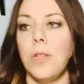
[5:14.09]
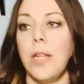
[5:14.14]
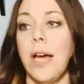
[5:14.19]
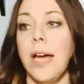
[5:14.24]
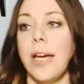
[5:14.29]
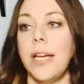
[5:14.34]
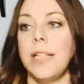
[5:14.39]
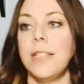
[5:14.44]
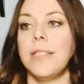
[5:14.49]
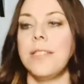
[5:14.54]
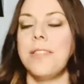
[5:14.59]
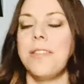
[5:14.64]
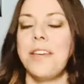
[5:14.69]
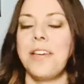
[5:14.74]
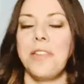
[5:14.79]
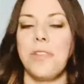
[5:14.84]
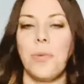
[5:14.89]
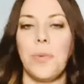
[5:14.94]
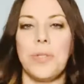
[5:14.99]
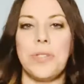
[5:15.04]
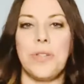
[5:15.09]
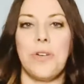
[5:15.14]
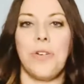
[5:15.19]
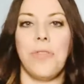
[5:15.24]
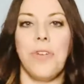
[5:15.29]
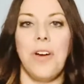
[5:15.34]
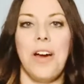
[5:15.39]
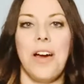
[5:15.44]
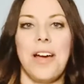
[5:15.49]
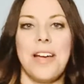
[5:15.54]
lions, think of the Wizard
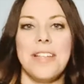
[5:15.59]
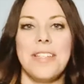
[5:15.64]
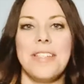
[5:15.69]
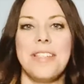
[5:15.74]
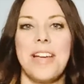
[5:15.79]
of Oz,